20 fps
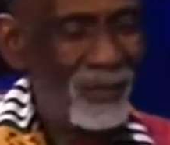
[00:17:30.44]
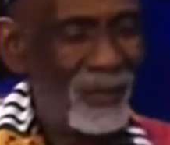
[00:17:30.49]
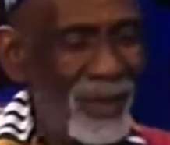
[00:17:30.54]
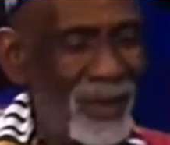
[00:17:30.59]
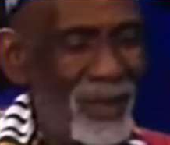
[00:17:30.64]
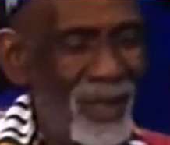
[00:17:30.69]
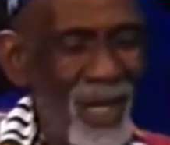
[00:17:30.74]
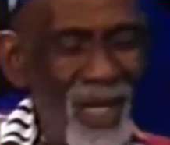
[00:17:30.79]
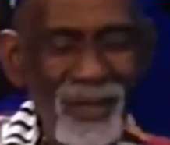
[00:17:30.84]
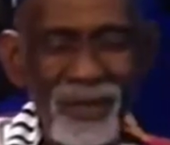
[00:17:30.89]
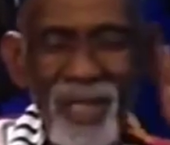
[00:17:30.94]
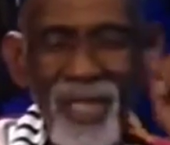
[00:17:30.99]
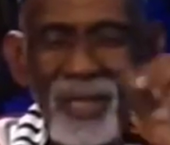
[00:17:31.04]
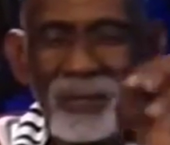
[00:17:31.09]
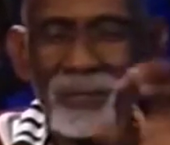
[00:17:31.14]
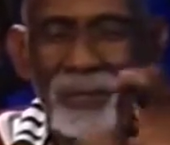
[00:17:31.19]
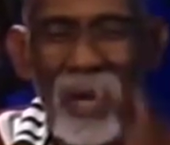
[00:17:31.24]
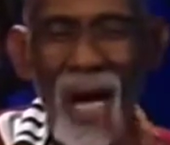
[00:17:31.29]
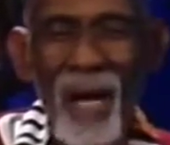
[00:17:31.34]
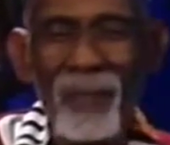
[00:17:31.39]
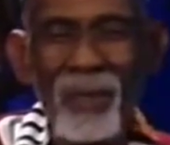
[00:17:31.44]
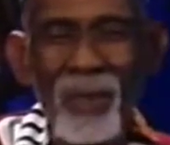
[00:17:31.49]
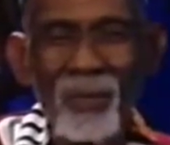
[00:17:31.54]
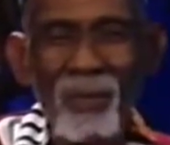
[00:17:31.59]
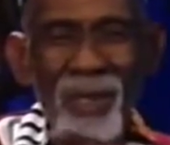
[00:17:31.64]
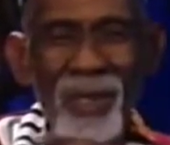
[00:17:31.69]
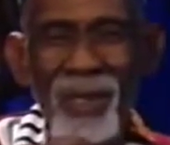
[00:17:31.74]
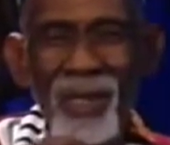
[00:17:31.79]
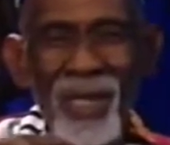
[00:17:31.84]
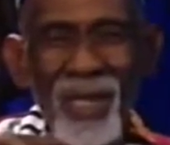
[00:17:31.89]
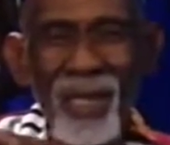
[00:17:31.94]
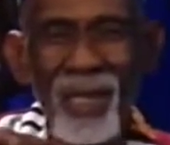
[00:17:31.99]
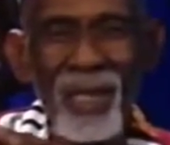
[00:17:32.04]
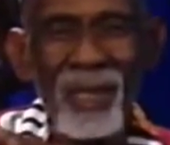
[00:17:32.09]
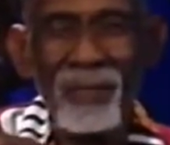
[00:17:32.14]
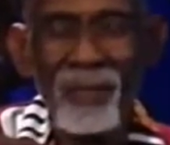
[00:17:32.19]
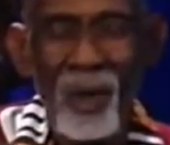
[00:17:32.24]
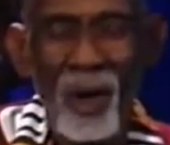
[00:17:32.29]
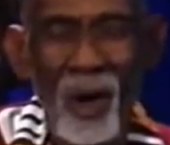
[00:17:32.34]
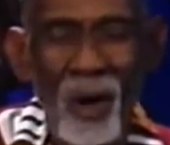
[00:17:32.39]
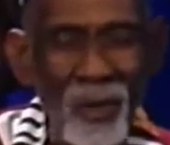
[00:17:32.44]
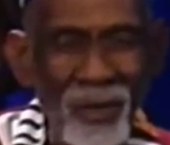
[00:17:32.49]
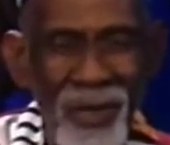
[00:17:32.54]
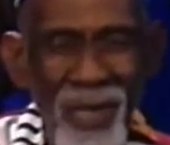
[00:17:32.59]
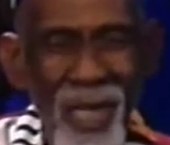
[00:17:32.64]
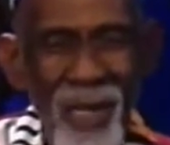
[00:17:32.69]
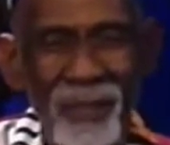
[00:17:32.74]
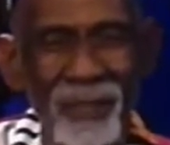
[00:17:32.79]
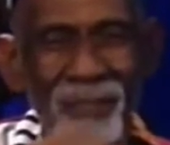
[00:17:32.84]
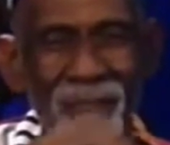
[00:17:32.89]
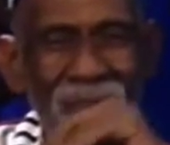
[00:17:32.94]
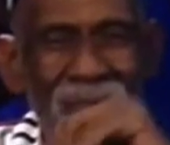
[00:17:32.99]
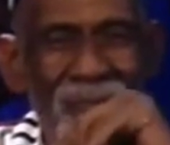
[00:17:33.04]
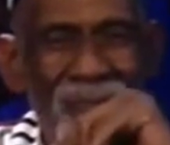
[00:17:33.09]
because there's problem with Imhotep.